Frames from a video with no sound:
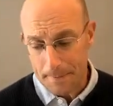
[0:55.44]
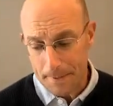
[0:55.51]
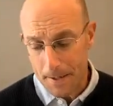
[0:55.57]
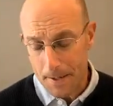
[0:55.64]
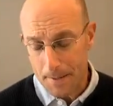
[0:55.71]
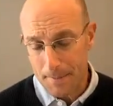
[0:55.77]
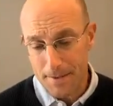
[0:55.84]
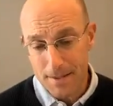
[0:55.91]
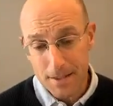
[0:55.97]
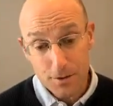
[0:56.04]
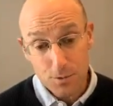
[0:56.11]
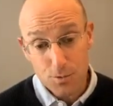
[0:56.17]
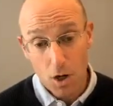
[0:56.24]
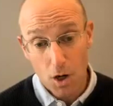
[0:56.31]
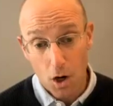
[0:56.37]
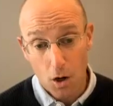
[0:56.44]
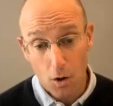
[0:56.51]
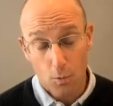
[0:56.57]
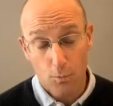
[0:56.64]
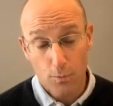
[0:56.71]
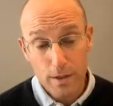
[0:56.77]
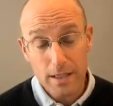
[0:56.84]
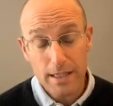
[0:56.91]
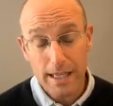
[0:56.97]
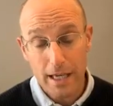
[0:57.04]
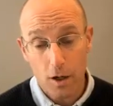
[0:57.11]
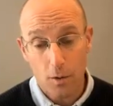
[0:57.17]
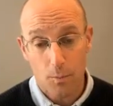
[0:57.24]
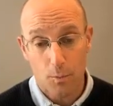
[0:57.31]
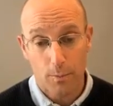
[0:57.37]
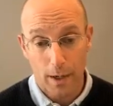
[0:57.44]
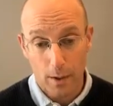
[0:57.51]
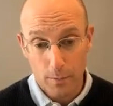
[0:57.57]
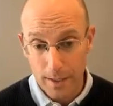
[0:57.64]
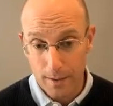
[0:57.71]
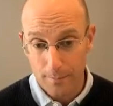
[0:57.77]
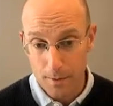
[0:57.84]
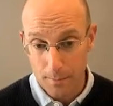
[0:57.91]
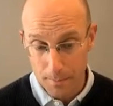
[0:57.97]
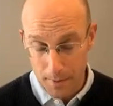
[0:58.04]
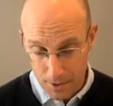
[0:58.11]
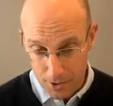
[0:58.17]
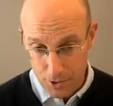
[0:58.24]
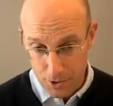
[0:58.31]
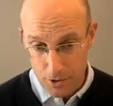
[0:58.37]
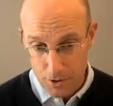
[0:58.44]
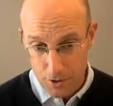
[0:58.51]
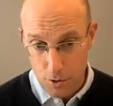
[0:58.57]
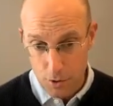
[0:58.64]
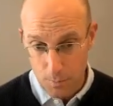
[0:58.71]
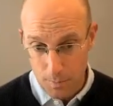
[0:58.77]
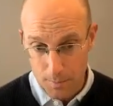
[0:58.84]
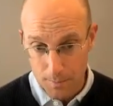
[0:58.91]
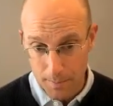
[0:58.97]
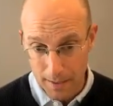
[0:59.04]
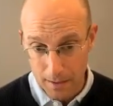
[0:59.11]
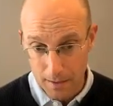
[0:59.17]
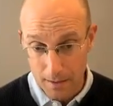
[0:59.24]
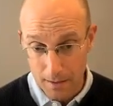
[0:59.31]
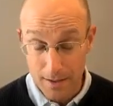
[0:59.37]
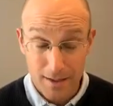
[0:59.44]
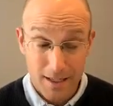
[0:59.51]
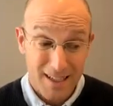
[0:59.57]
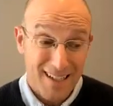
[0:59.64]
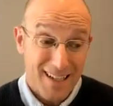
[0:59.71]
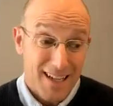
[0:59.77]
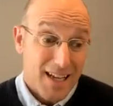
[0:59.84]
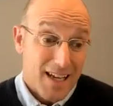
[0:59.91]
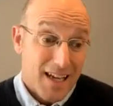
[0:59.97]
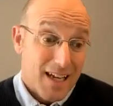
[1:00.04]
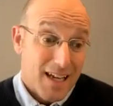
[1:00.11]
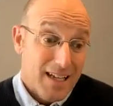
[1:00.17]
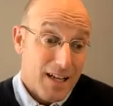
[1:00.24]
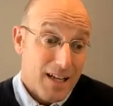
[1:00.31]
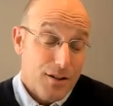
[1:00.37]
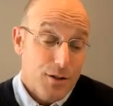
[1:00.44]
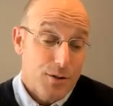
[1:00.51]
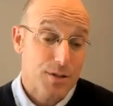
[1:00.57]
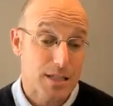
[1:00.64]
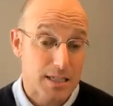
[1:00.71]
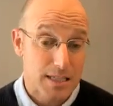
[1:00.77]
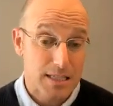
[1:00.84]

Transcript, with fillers: Um, I think those all really help round out the picture so much better. And then, and now the use of